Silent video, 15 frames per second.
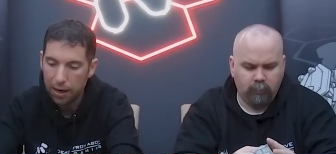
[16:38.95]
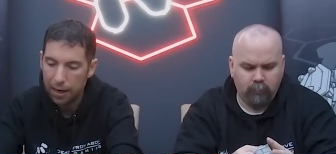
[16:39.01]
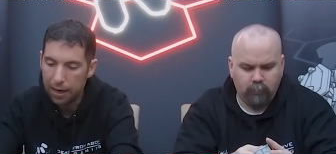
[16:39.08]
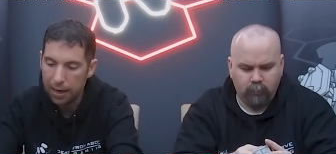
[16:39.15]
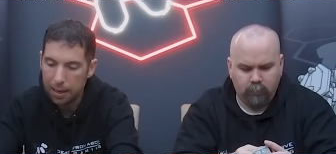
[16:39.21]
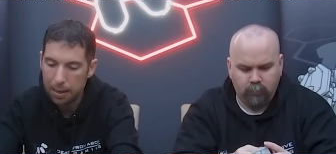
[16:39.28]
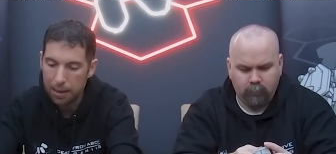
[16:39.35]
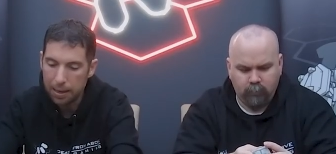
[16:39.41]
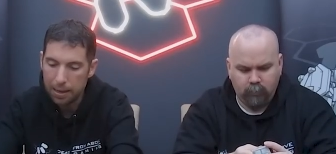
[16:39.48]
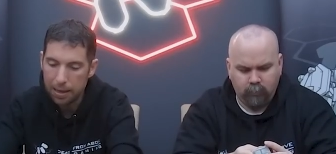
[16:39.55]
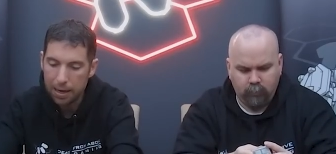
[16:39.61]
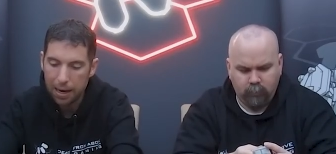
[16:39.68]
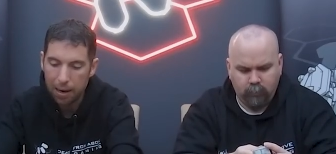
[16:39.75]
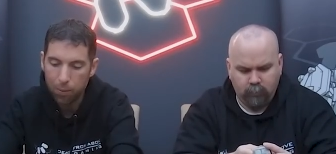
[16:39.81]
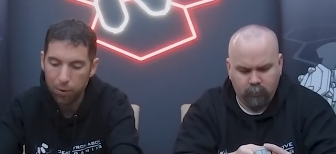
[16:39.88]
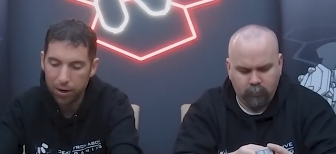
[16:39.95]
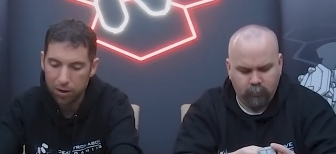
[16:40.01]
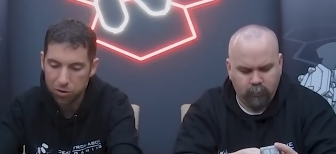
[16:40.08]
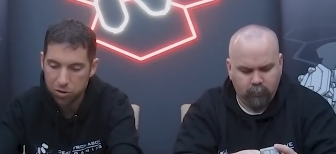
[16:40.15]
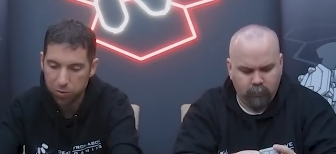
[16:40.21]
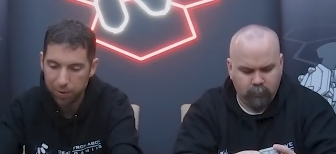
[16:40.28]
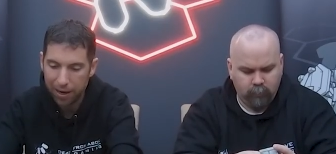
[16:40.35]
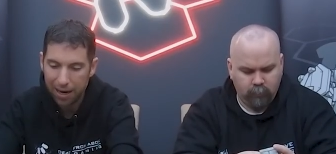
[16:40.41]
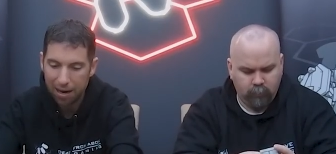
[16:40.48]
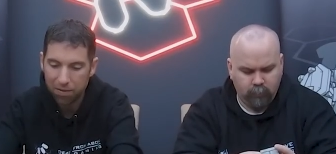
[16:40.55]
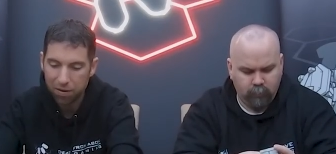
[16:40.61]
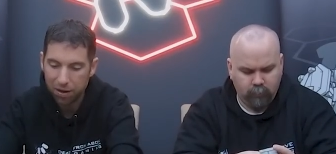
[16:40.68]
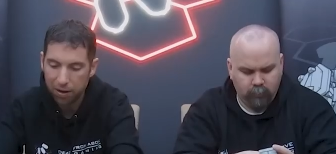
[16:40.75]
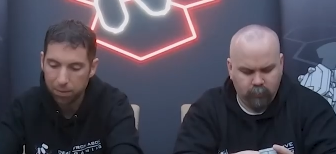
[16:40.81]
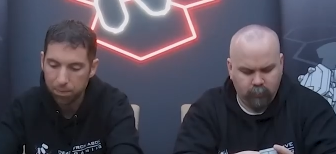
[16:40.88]
Speaker 1: Uh, and what else do we have
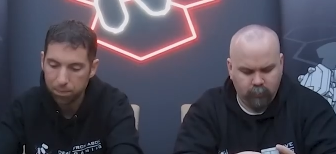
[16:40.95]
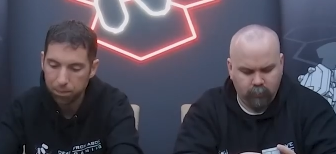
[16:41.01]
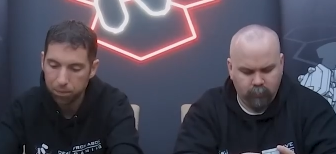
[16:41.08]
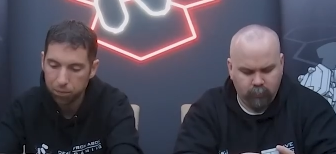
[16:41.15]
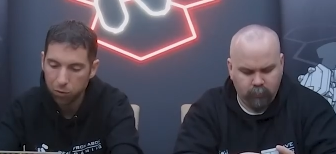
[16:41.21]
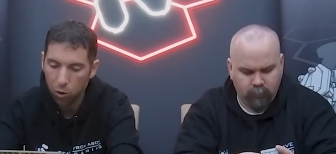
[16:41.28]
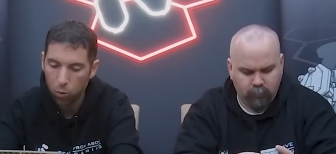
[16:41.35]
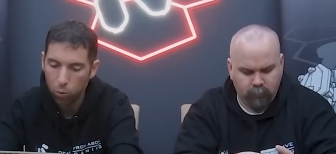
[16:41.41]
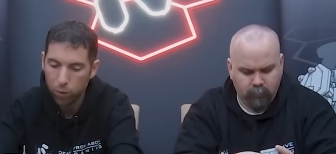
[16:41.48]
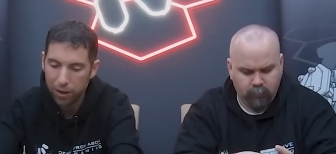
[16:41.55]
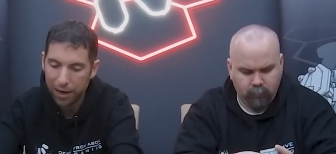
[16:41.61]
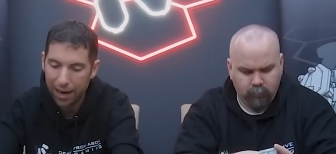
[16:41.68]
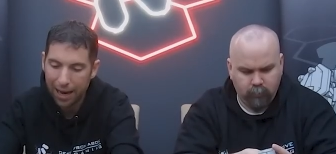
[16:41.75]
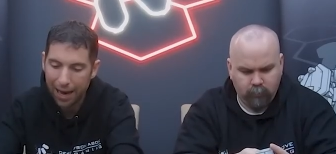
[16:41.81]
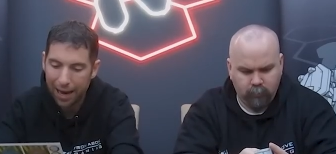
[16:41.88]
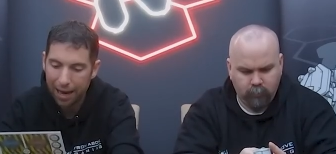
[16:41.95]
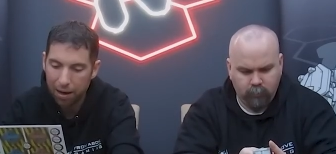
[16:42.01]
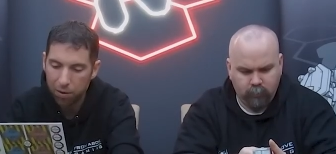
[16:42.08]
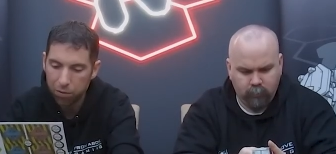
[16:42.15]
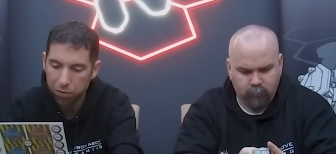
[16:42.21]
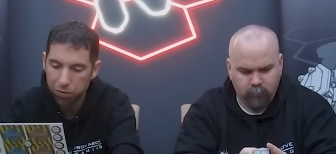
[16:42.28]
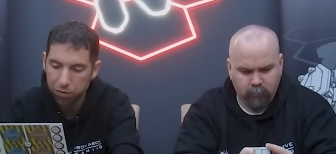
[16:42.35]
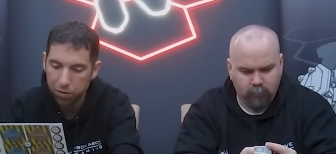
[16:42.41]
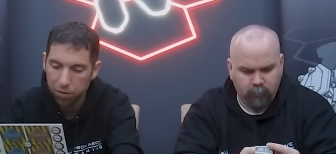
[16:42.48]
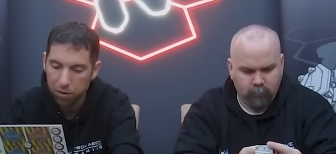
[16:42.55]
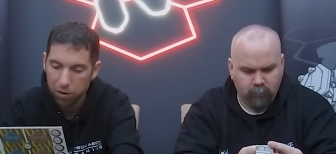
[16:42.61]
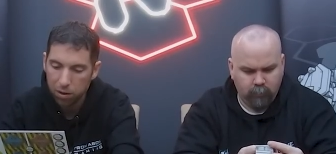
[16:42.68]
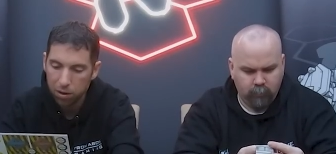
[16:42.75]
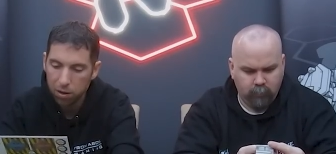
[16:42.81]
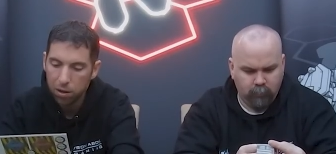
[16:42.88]
here? We have
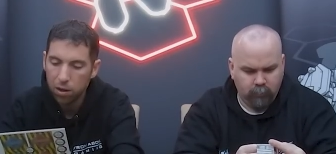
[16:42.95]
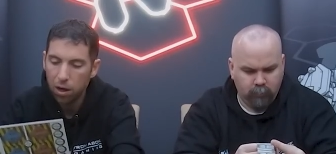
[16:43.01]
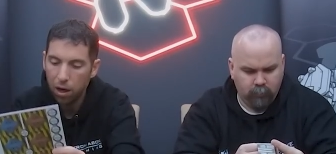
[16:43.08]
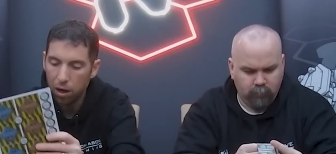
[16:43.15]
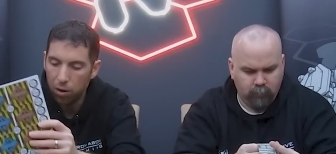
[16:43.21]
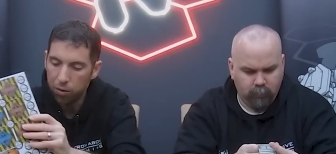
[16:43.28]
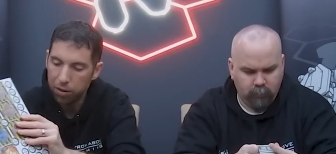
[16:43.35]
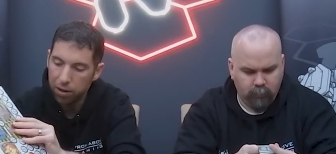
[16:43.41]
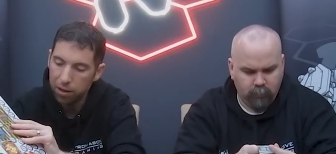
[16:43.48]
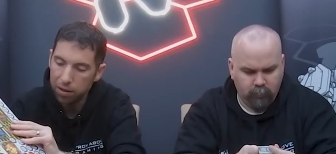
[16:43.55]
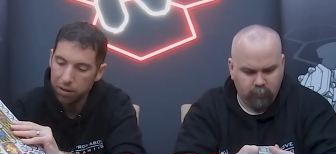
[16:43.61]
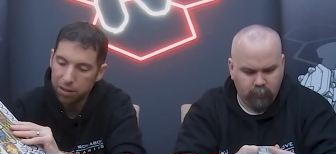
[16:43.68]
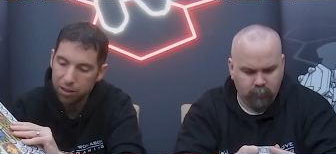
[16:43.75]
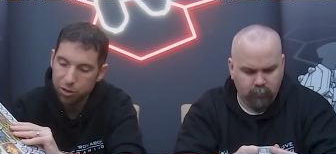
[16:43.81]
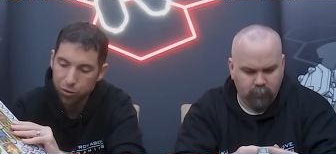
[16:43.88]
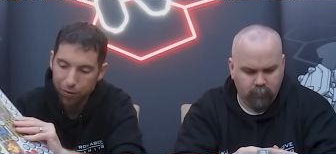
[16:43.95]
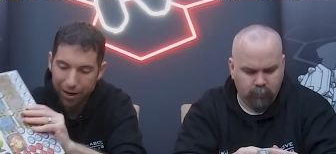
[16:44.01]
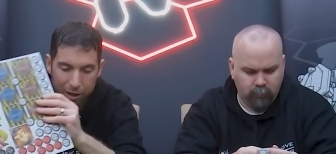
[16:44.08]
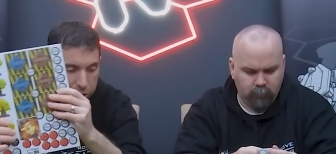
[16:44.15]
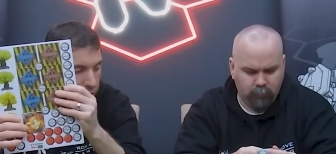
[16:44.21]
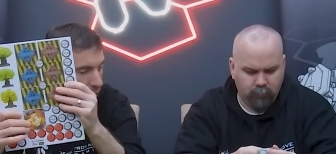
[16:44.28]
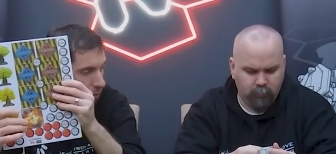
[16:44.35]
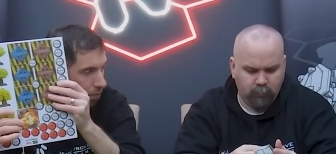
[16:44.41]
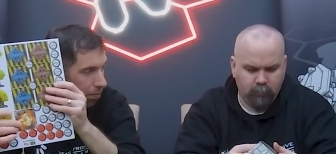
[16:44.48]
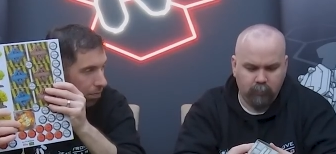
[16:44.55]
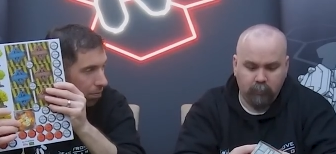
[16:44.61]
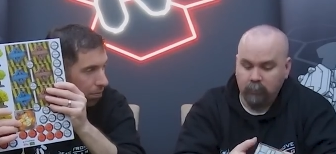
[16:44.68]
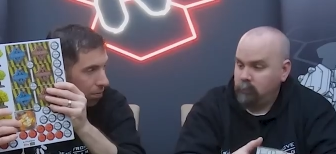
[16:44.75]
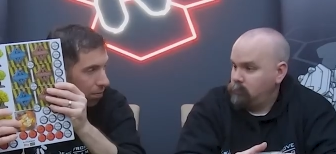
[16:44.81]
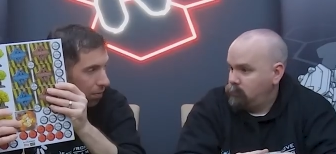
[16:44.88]
oh the the directional.
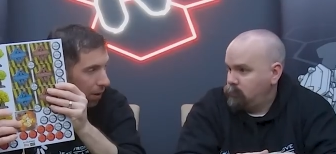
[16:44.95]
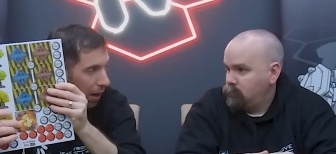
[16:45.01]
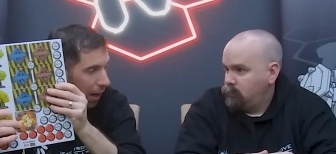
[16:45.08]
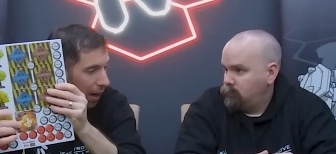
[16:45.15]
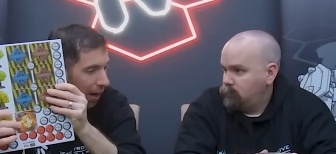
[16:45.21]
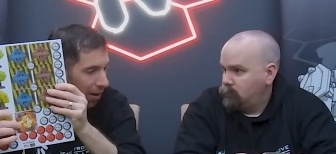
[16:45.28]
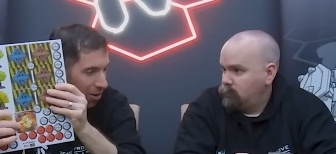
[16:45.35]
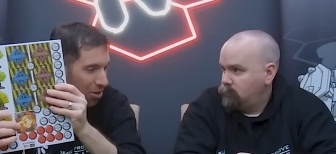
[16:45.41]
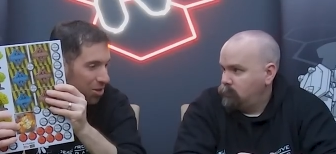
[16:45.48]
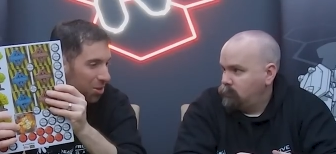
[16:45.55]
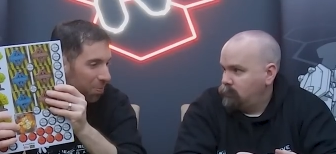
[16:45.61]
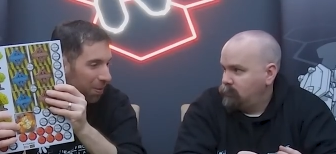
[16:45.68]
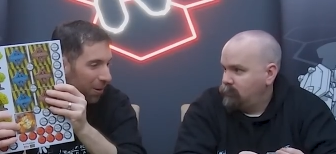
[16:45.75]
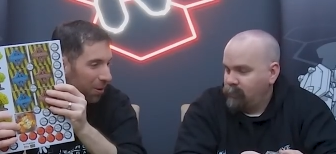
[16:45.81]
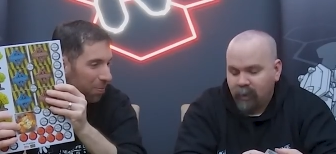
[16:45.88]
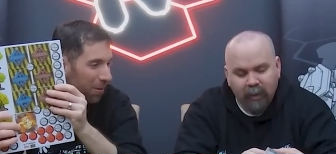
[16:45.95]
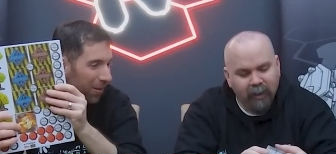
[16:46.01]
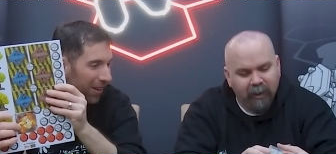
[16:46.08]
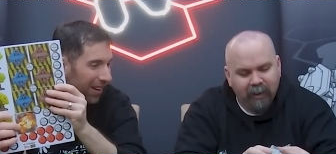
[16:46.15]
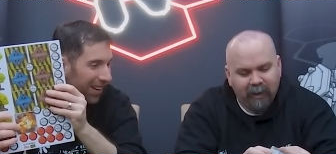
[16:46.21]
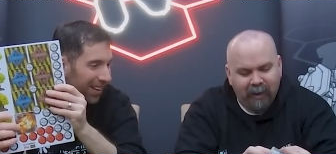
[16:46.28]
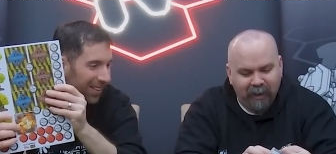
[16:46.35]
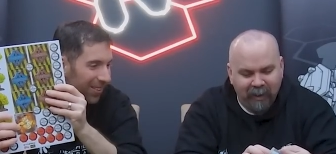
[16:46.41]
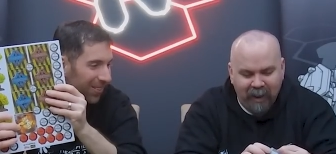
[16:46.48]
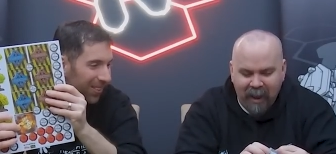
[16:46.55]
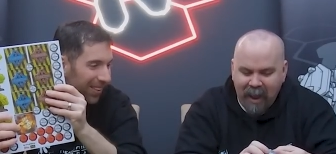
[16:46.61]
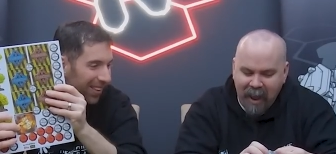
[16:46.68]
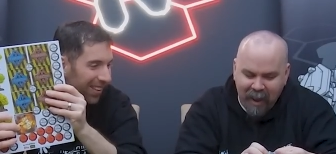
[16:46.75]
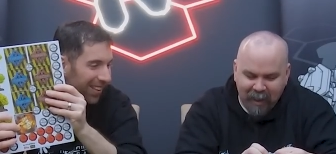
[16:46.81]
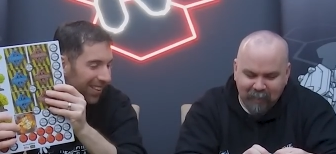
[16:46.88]
Uh, are you still building a building? I
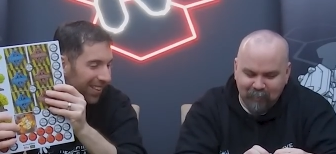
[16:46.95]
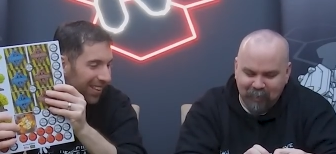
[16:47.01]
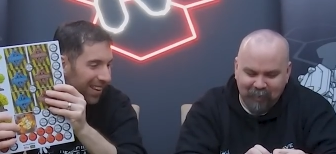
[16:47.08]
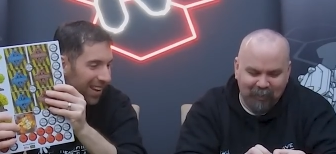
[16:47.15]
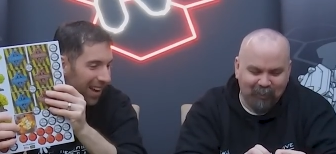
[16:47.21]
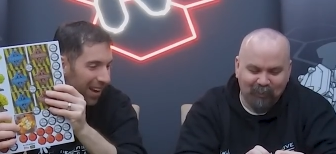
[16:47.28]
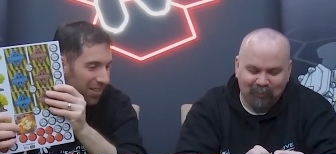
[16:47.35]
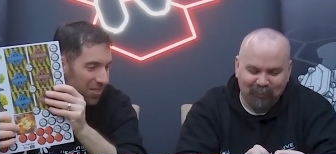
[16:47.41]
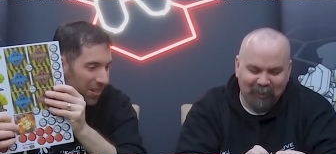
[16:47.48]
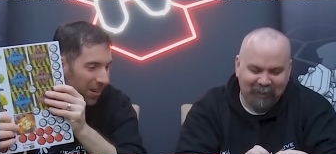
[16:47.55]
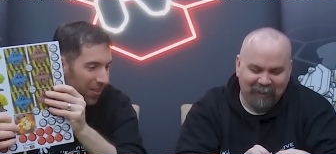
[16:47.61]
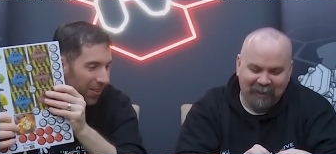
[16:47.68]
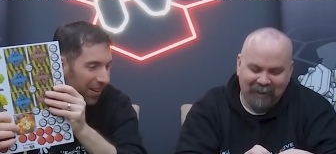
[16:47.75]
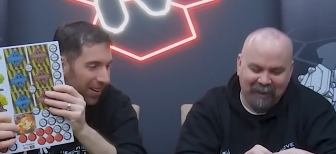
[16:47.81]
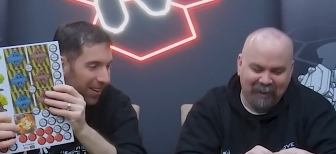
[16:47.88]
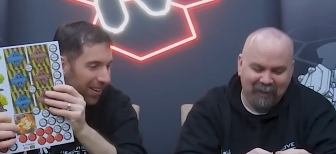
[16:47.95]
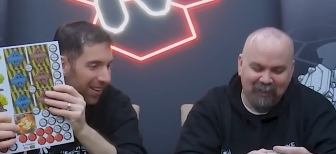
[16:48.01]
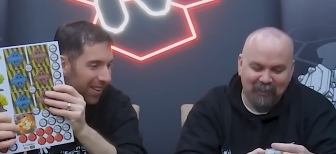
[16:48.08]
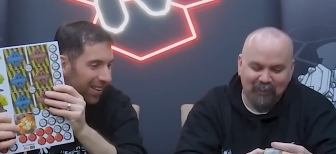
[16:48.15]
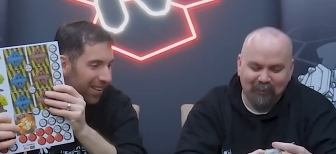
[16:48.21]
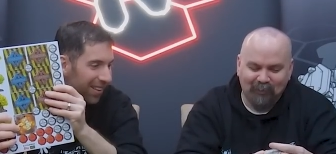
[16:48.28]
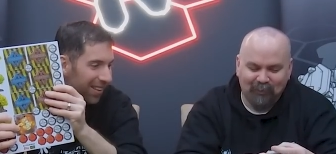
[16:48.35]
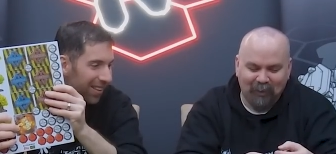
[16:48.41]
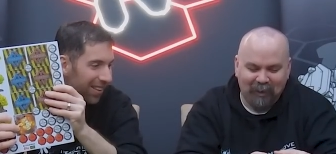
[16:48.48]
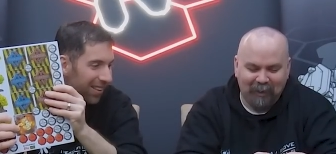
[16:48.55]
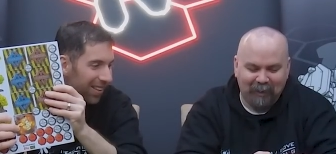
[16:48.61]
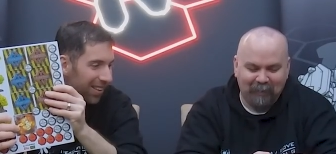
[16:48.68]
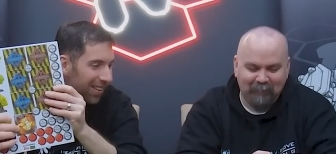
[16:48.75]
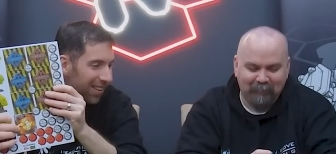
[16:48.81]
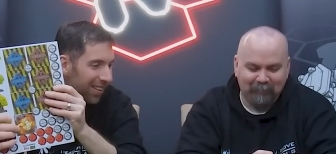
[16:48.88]
am. It is, how's it going? It is.
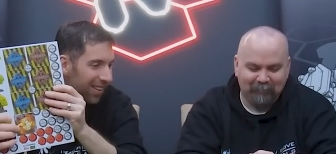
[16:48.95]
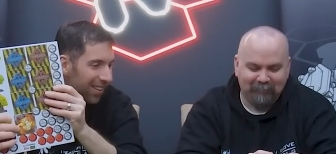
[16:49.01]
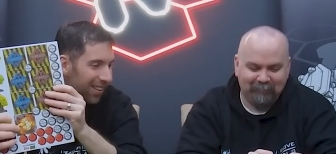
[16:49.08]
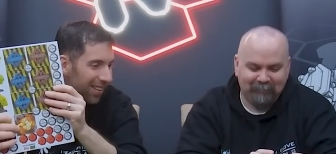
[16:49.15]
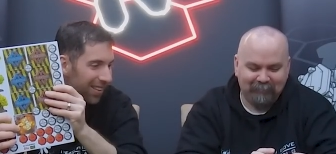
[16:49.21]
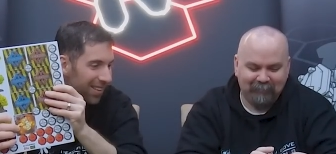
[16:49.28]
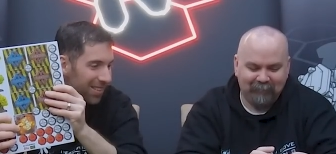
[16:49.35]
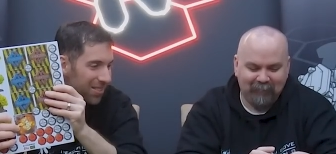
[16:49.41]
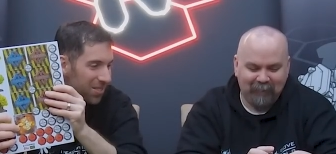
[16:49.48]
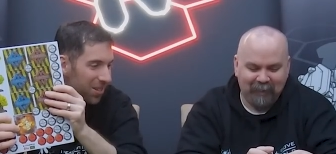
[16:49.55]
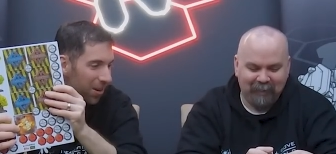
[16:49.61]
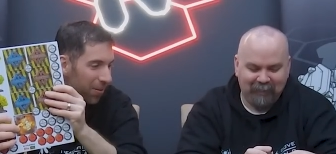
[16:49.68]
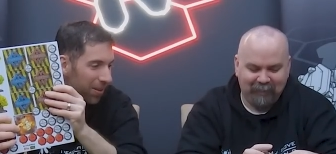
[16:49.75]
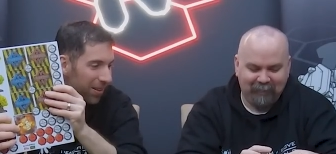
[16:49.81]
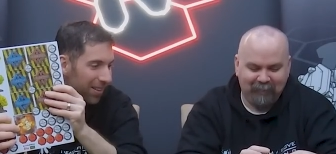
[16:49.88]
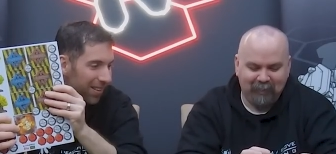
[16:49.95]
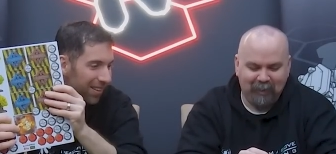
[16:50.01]
Um, it's going.